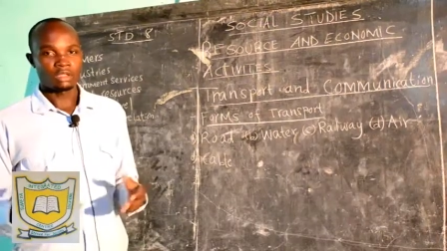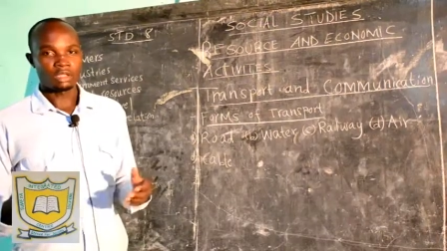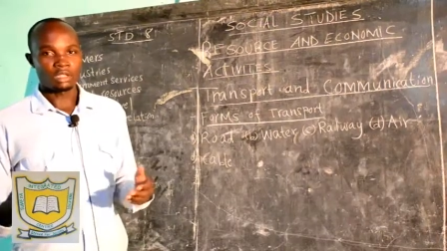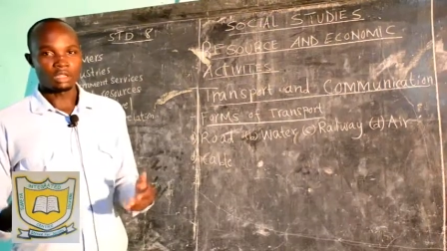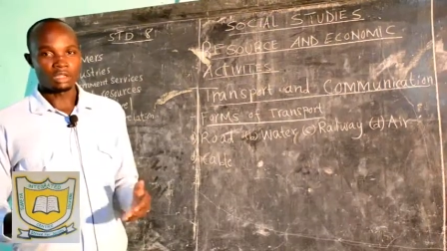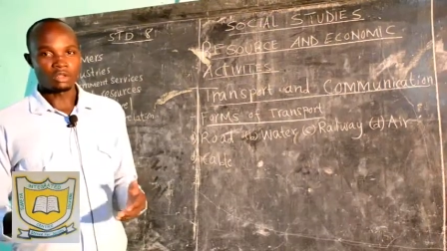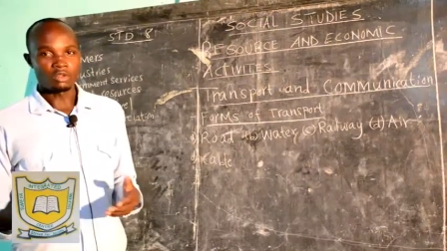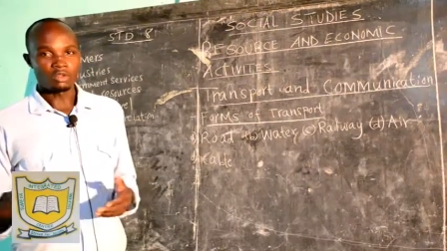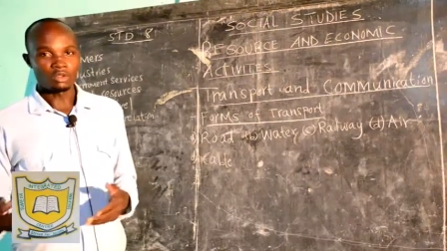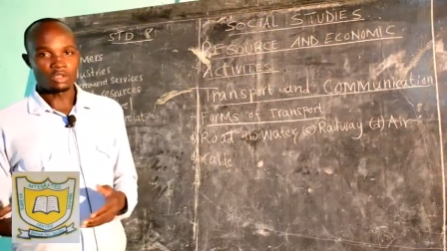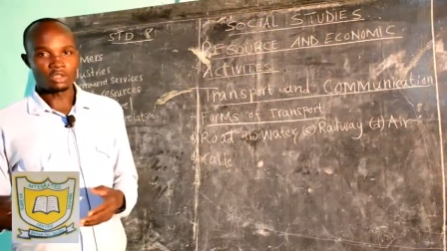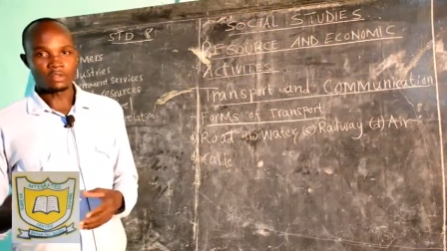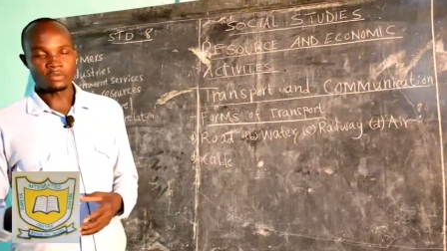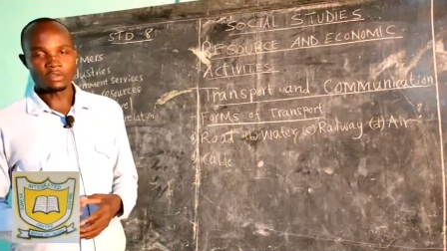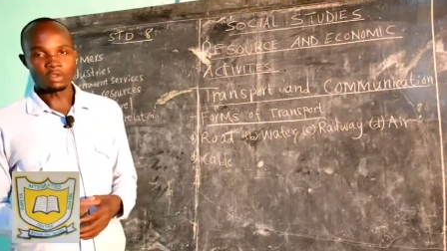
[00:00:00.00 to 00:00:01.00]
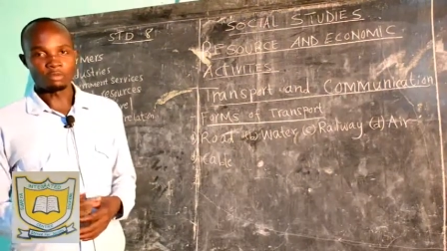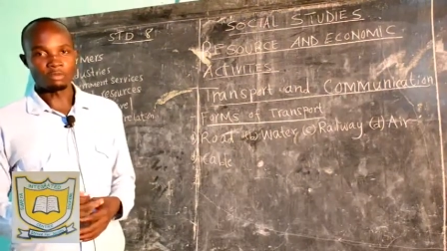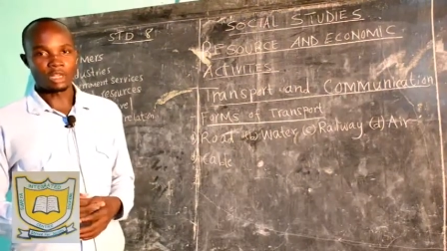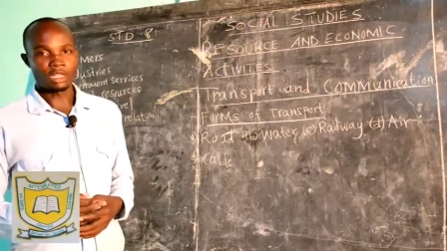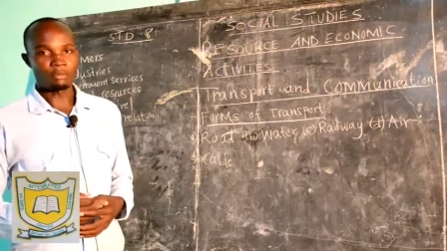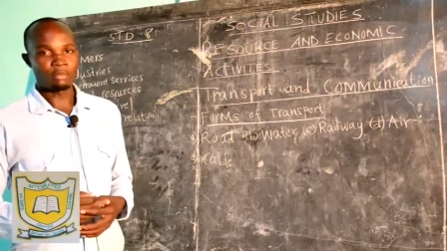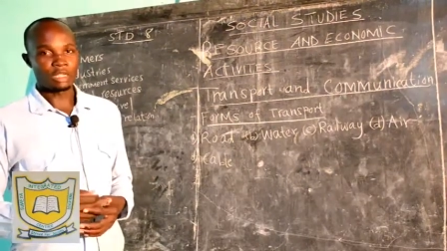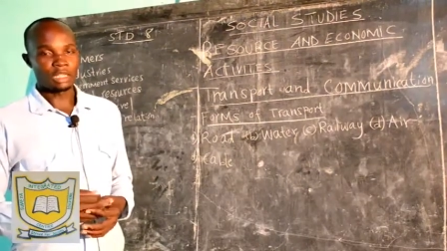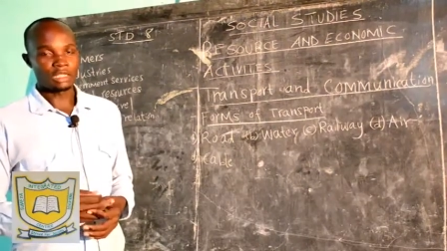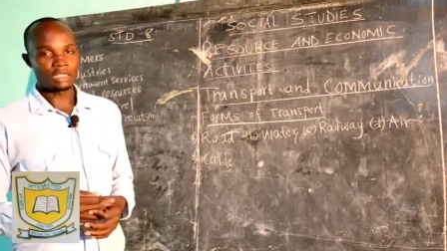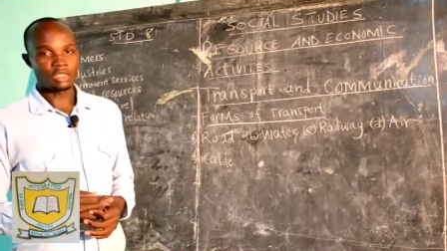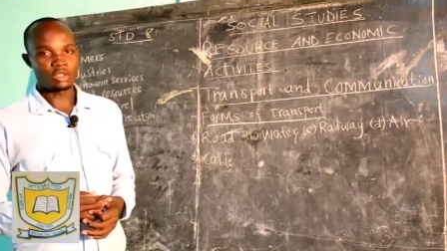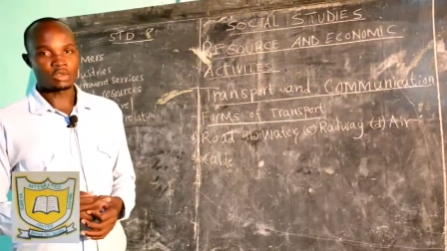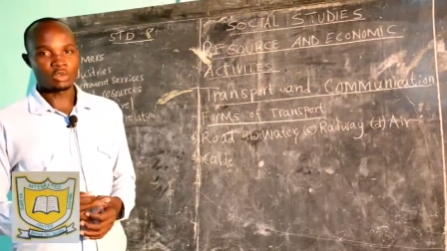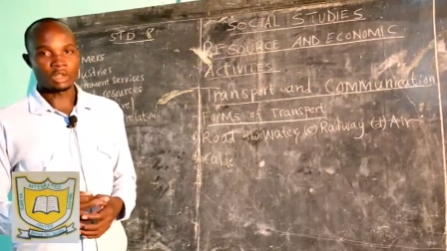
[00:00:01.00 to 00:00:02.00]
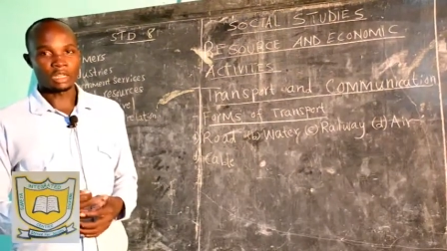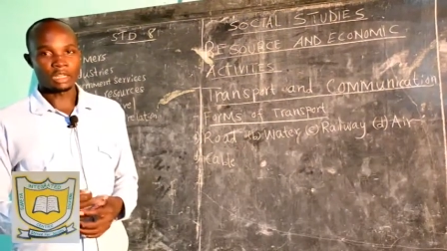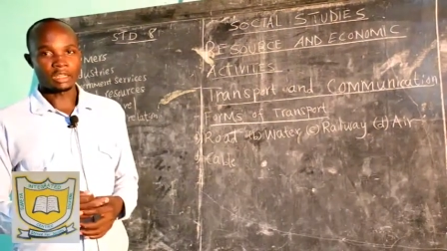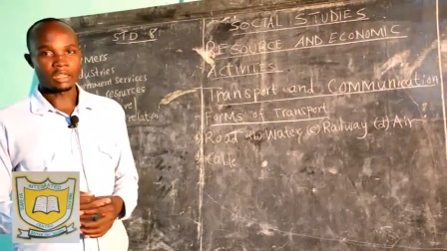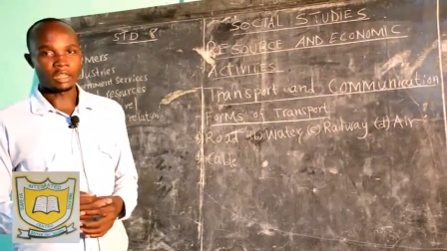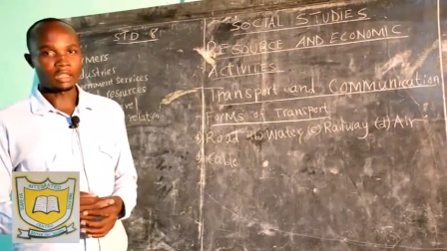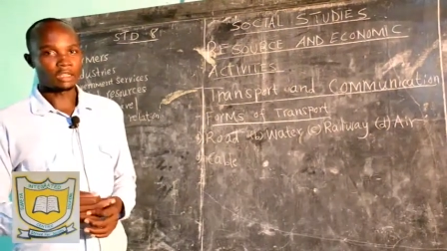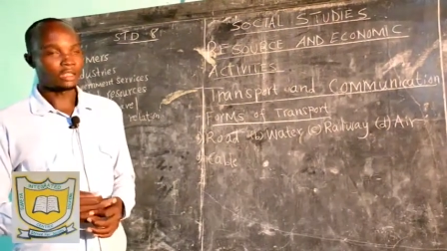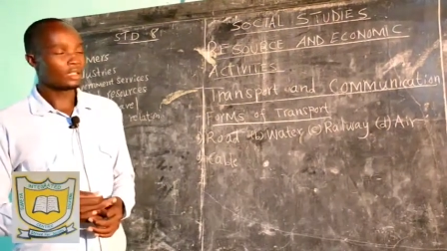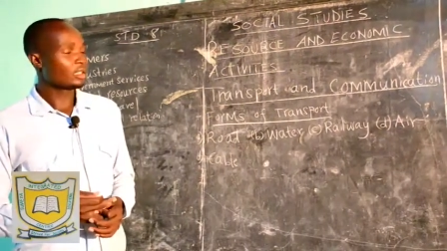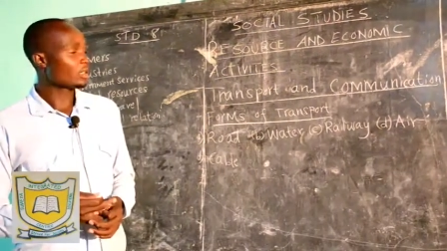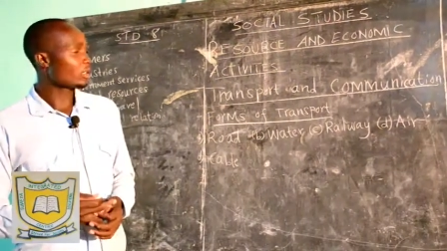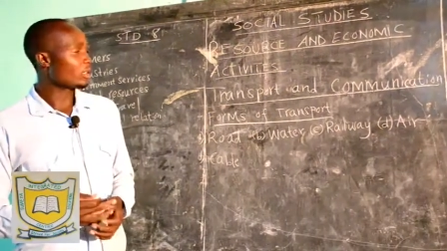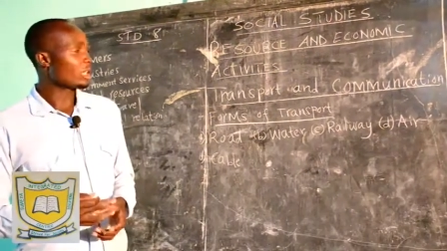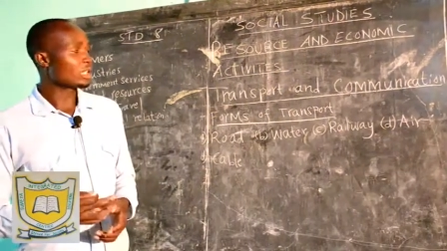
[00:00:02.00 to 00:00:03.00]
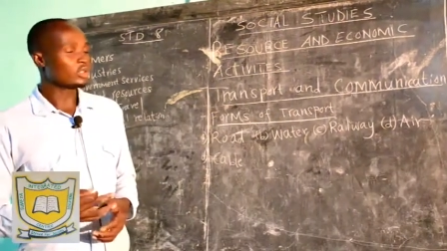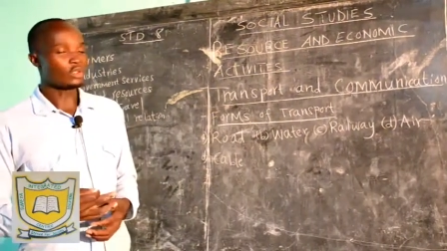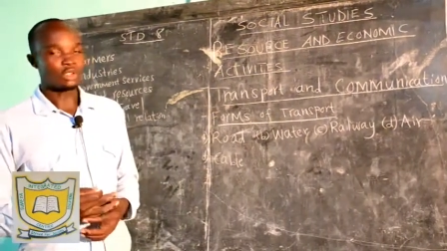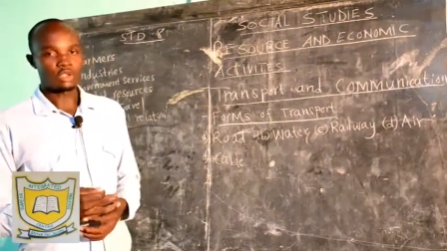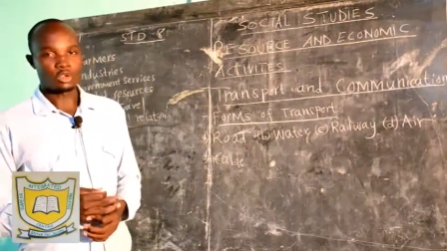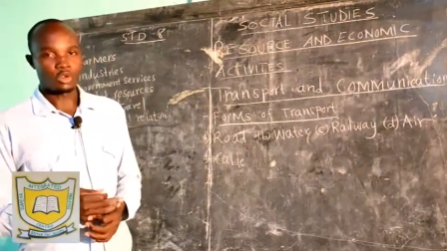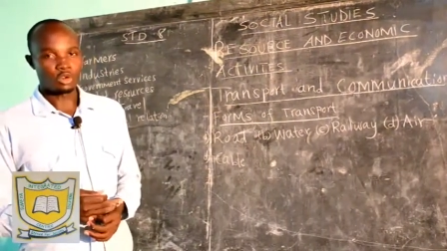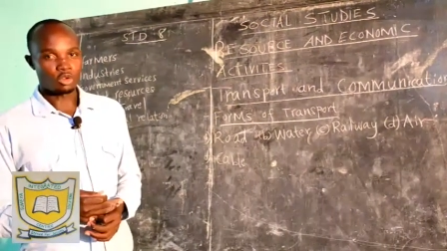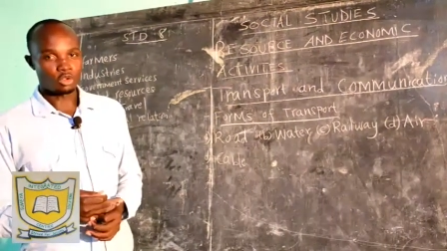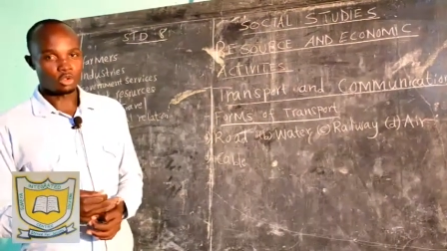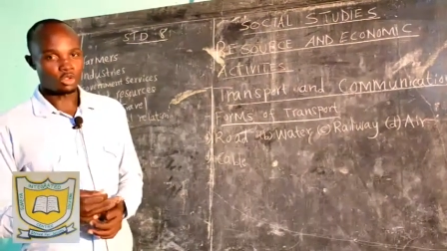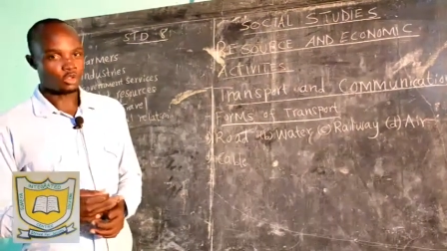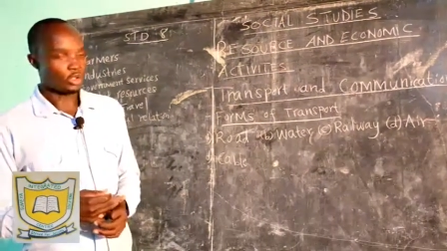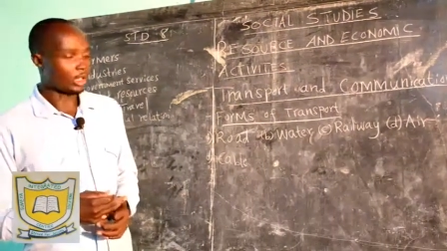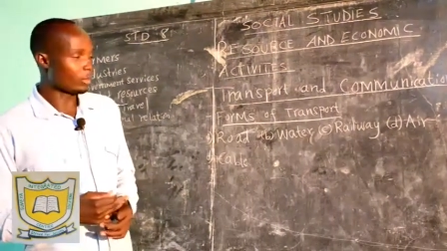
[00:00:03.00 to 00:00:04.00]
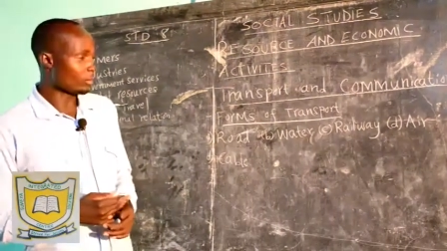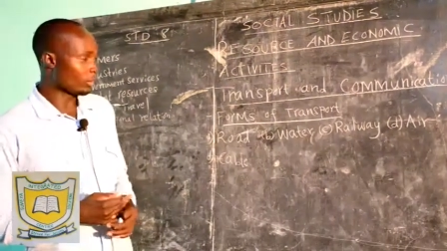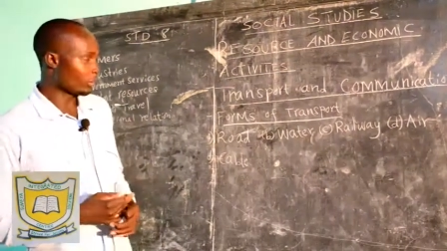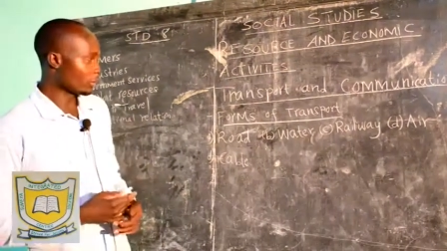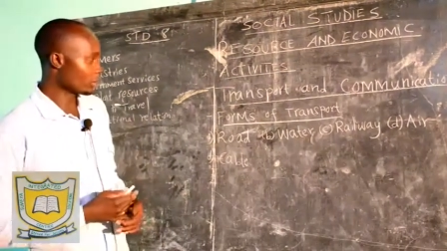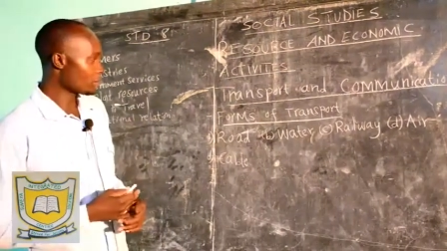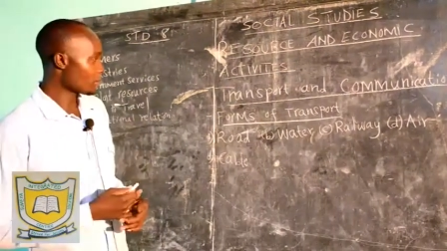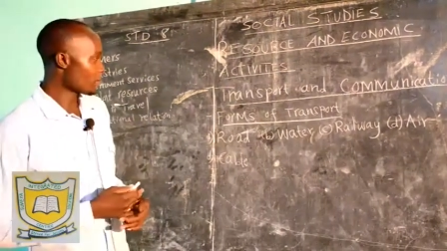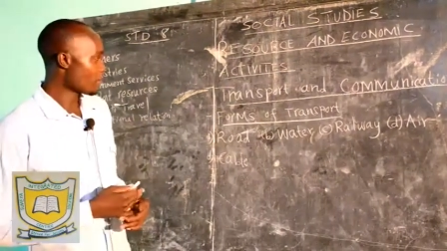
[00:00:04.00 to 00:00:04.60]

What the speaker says: and goods from one place to another. That's what we call transport.